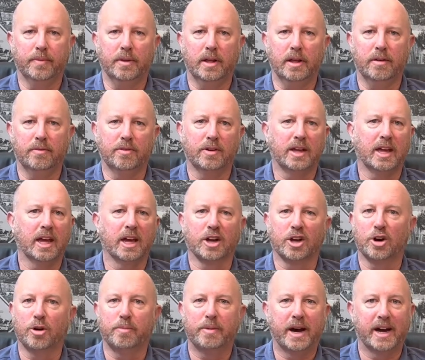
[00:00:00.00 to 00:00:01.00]
if you can't
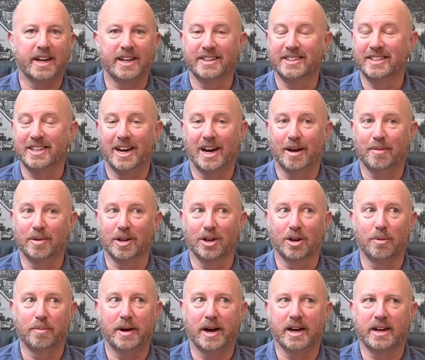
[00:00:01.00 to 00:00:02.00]
go back in time and
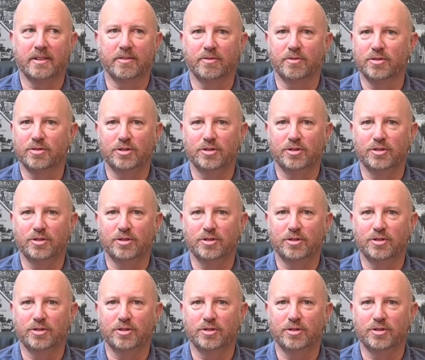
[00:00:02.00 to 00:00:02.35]
go back for